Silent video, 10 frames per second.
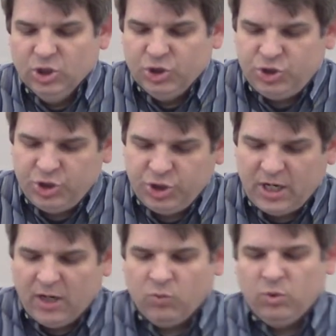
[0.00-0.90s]
Should
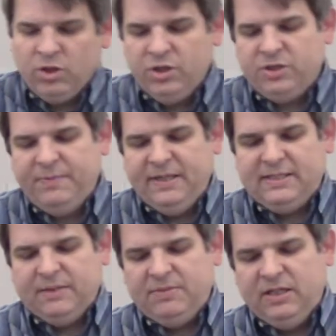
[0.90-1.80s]
our words mean
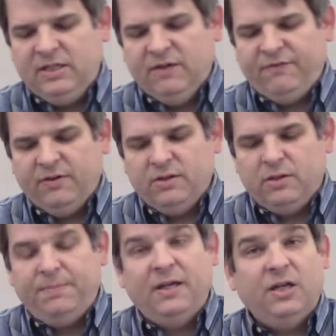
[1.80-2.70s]
something different
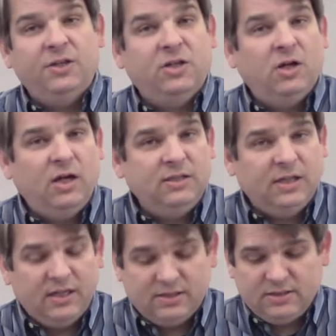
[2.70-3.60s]
depending on the
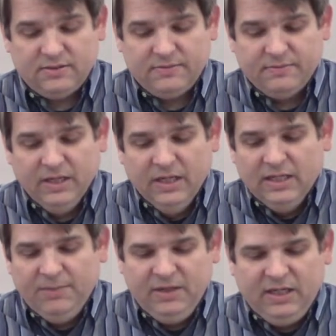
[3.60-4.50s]
context?
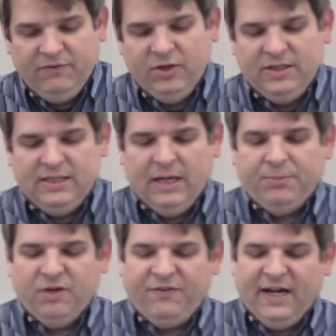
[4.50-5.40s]
Let me give you an
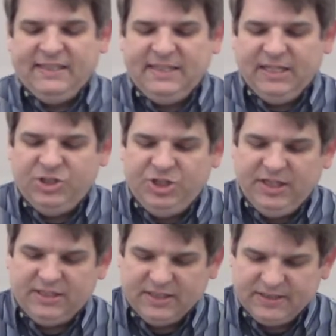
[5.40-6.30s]
example. If I say to
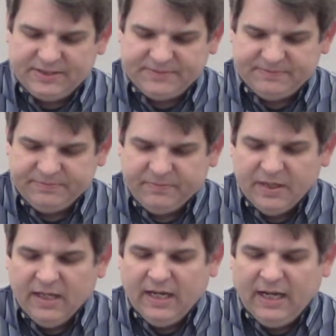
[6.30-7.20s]
Jesus,
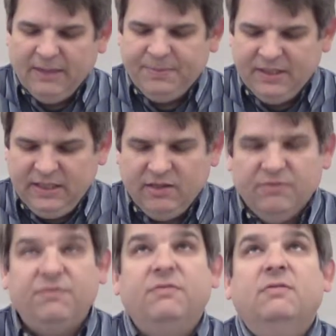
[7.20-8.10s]
I
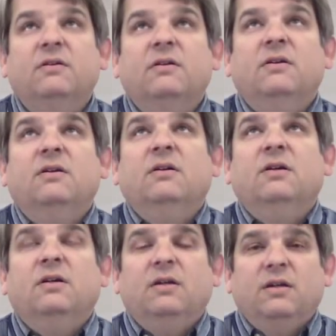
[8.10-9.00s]
believe
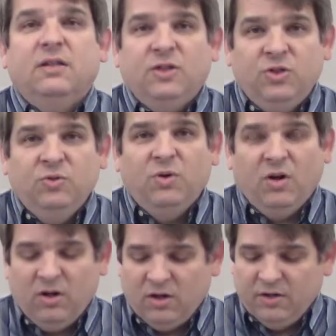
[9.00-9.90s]
that you
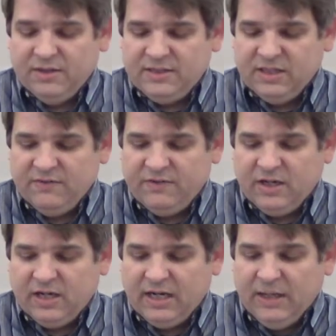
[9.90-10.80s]
are the Son of
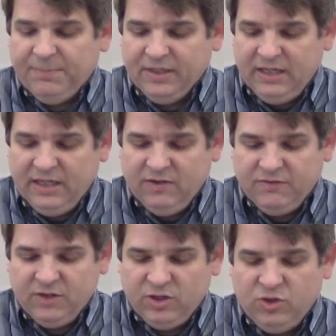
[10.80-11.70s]
God, I
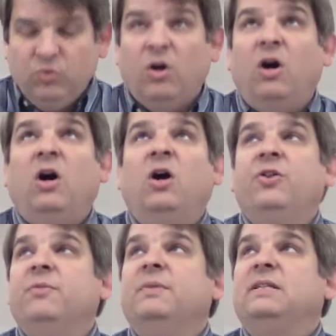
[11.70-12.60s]
believe that you are
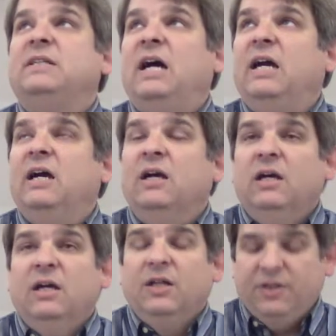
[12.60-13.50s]
the Messiah,
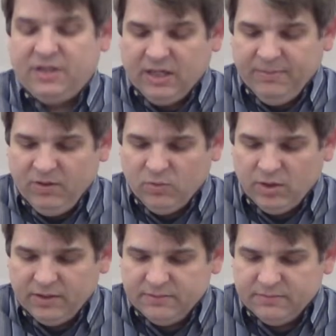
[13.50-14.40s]
the coming one.